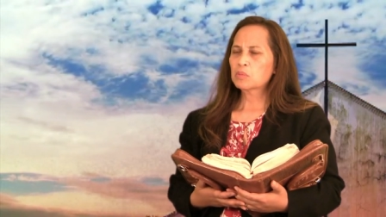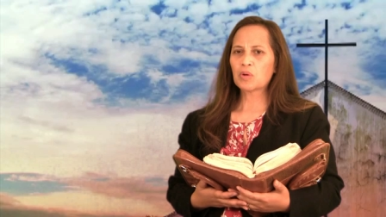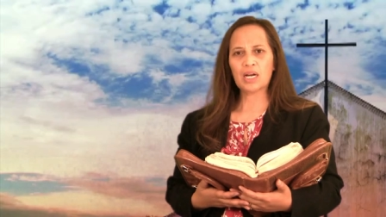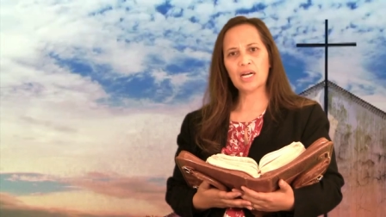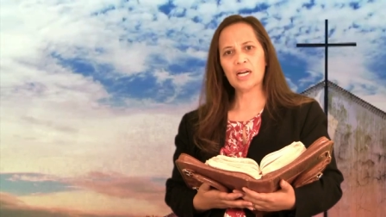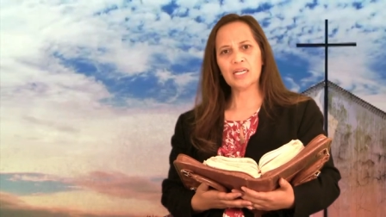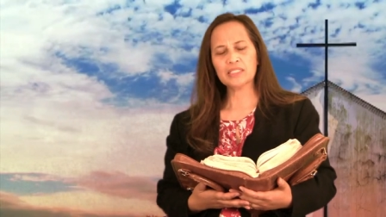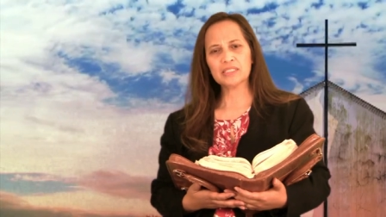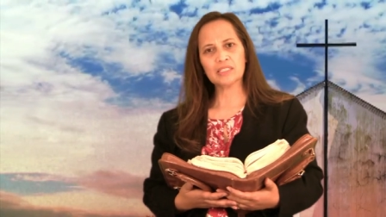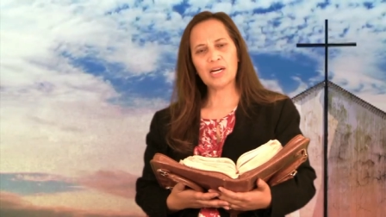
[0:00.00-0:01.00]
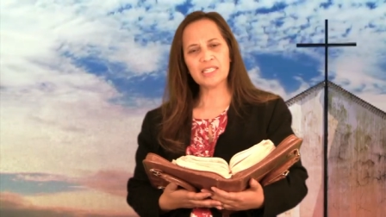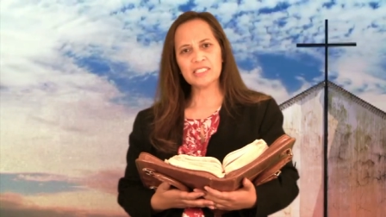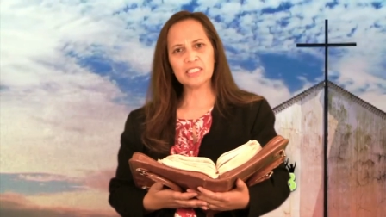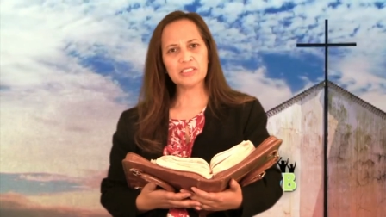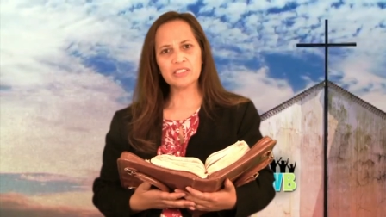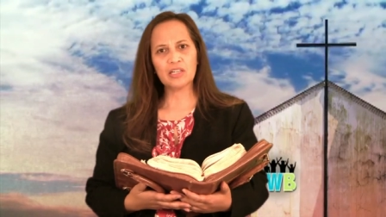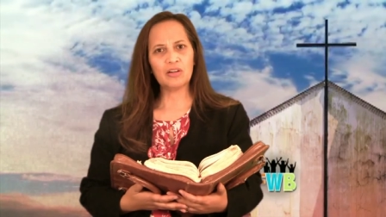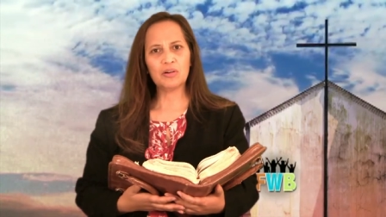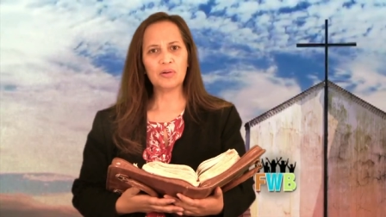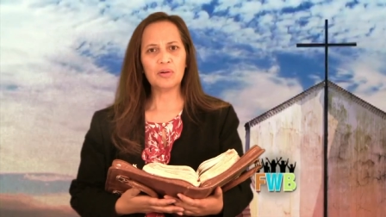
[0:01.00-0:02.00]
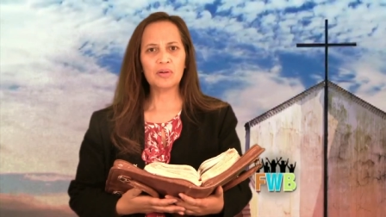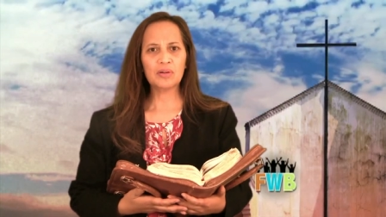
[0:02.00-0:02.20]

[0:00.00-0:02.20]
why do I need to go?